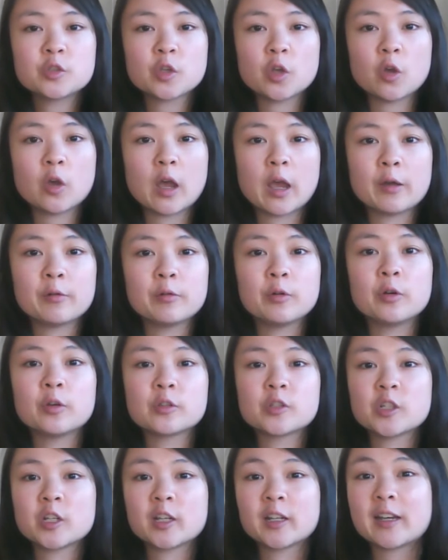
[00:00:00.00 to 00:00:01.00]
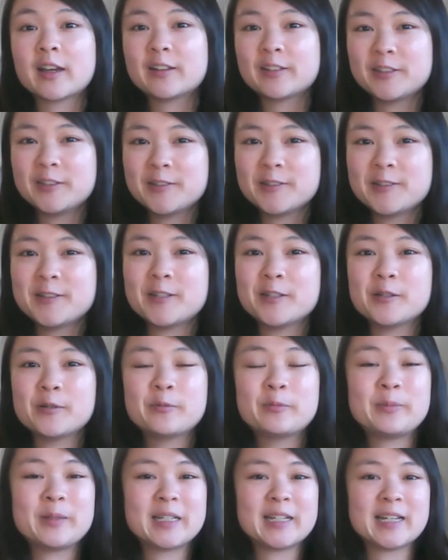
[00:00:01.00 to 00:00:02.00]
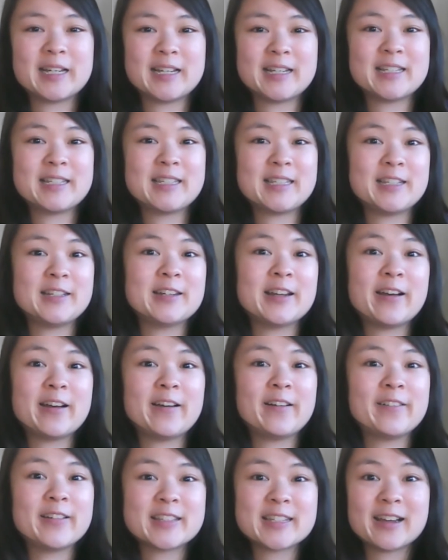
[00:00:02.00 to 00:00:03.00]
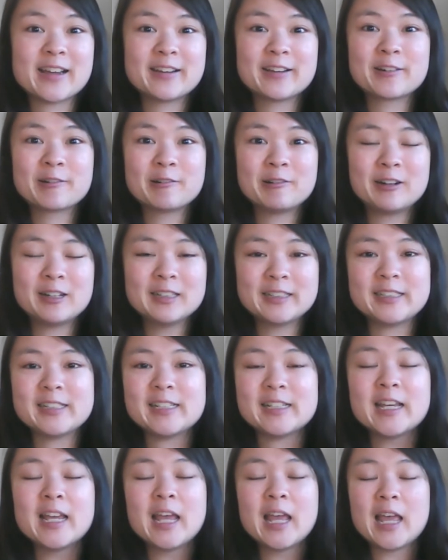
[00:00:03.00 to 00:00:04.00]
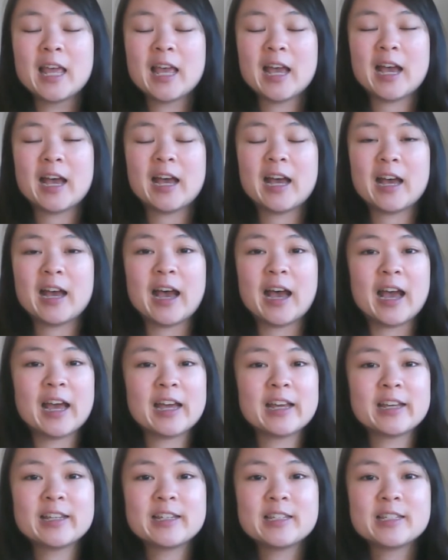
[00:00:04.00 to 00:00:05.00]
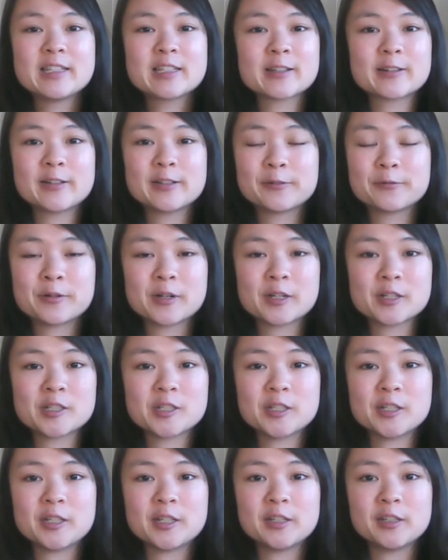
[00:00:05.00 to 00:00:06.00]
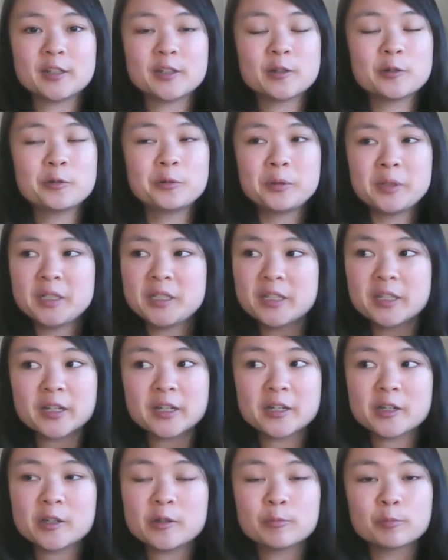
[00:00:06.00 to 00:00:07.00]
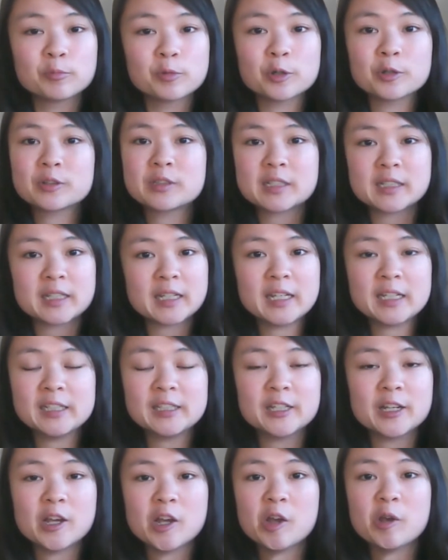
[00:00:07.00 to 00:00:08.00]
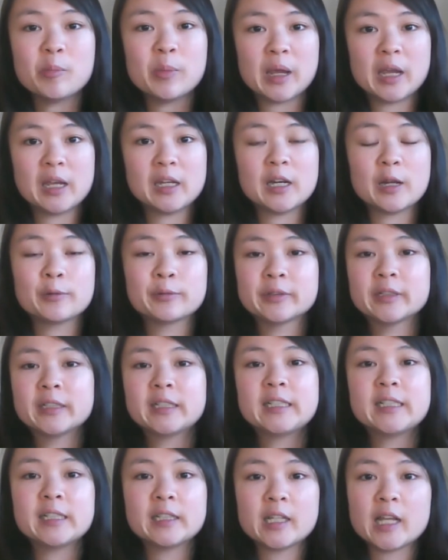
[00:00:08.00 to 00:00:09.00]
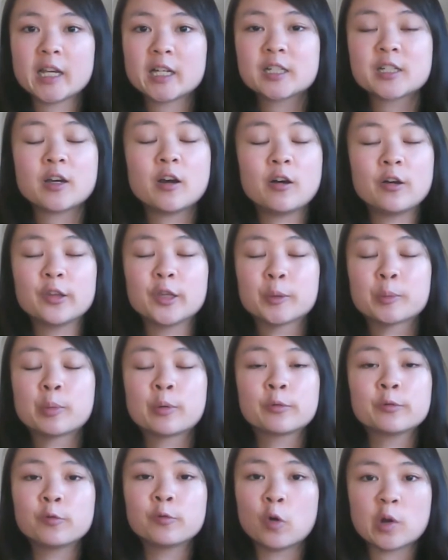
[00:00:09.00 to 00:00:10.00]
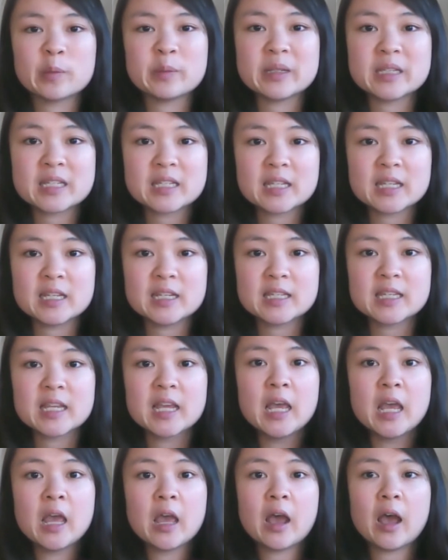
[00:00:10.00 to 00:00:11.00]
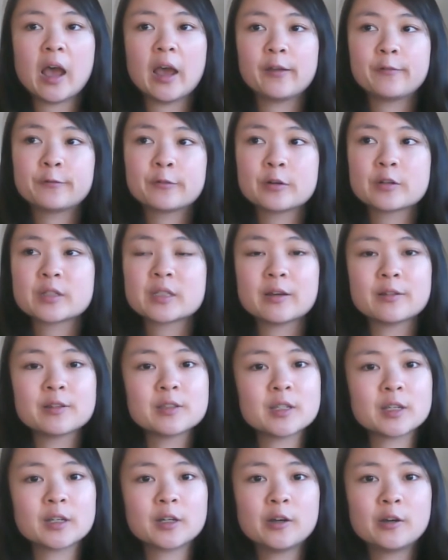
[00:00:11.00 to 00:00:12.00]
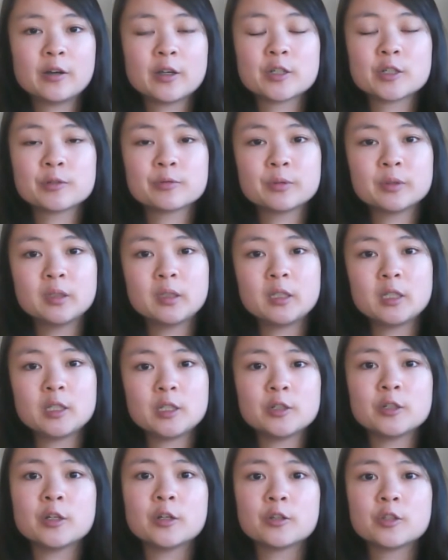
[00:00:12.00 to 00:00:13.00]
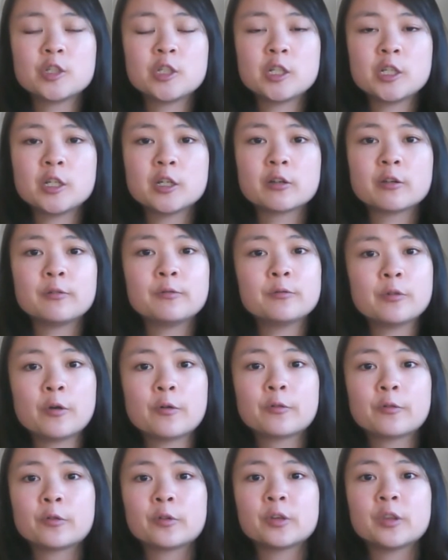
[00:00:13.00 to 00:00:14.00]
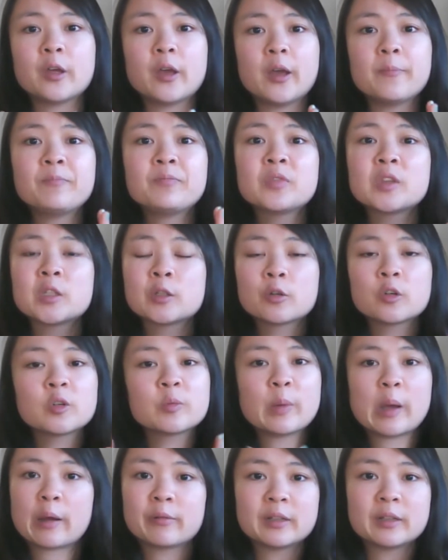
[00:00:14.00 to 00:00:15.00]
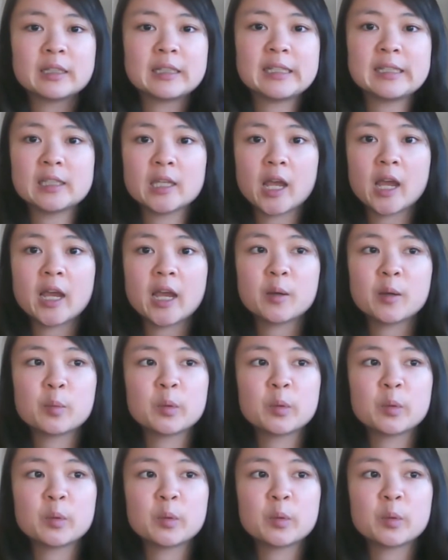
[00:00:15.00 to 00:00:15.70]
So I will check out YouTube because, you know, it's higher quality. I started watching Queendom, Road to Kingdom, and I really liked all their performances. At first I was like, oh, I should really, you know, cheer and vote for the group I really like.